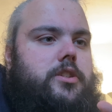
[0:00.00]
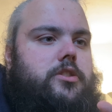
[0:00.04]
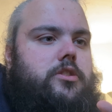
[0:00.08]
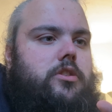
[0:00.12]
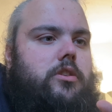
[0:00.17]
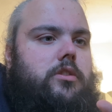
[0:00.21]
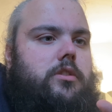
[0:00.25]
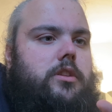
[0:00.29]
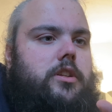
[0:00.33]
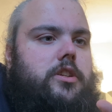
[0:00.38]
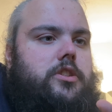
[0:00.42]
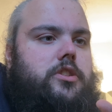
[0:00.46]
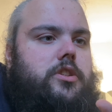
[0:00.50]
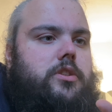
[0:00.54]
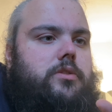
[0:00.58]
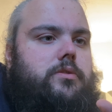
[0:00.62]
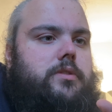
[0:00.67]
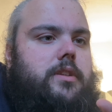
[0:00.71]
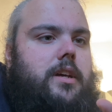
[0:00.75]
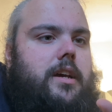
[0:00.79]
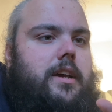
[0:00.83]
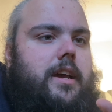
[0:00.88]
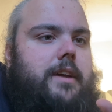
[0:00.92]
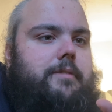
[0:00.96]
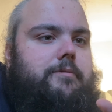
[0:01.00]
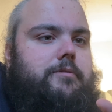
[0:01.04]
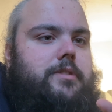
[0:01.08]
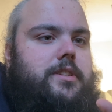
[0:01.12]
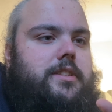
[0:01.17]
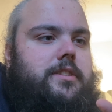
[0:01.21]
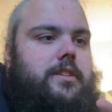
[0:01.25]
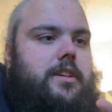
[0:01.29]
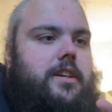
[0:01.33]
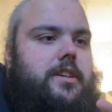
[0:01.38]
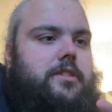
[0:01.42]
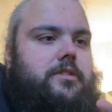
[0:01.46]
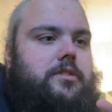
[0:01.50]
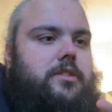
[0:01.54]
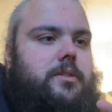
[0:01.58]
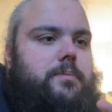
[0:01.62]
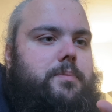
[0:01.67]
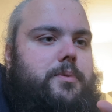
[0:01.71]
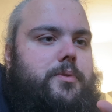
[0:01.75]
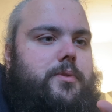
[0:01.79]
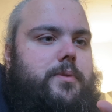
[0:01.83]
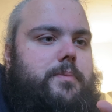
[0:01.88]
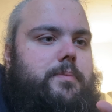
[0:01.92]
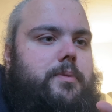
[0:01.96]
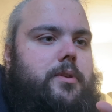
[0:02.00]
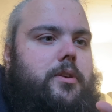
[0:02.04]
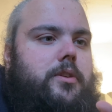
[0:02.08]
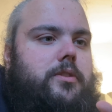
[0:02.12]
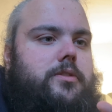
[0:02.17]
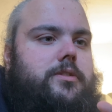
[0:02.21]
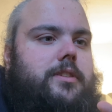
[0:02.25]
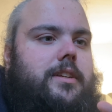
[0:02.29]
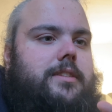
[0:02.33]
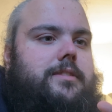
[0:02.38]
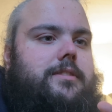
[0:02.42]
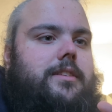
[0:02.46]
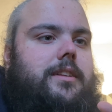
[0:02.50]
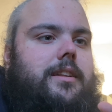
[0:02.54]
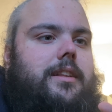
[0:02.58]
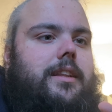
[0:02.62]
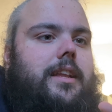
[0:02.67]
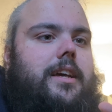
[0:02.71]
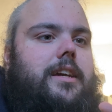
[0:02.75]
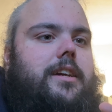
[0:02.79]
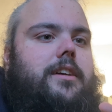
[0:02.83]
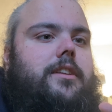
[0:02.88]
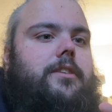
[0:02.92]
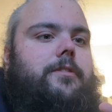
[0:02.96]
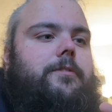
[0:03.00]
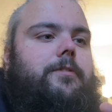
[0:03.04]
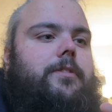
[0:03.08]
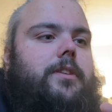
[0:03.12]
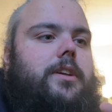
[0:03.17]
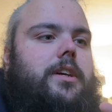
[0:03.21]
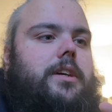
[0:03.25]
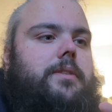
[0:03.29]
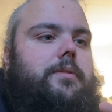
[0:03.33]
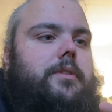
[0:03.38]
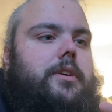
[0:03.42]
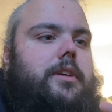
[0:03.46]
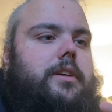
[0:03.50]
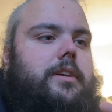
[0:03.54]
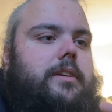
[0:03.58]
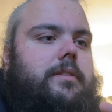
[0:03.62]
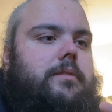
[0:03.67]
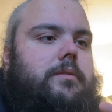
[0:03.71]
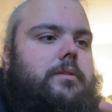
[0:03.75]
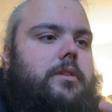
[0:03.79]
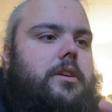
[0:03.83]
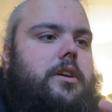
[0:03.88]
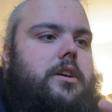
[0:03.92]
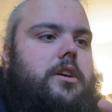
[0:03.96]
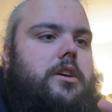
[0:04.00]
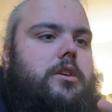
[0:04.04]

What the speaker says: Chocolate is used at every stage of the brewing process to layer the flavour in